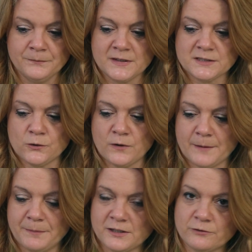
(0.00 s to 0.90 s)
So
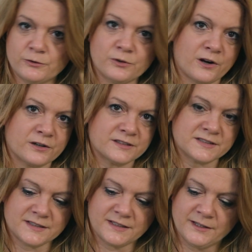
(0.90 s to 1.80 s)
I picked a few
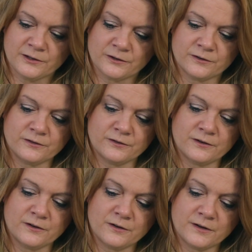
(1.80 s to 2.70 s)
cards here
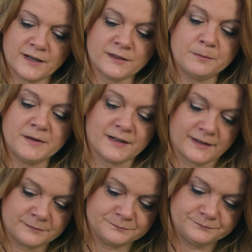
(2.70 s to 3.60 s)
at the
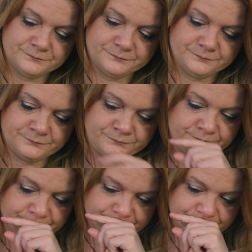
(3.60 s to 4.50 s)
beginning.
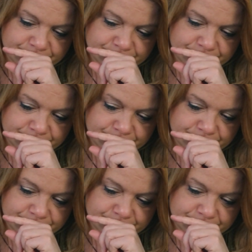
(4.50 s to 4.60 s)
And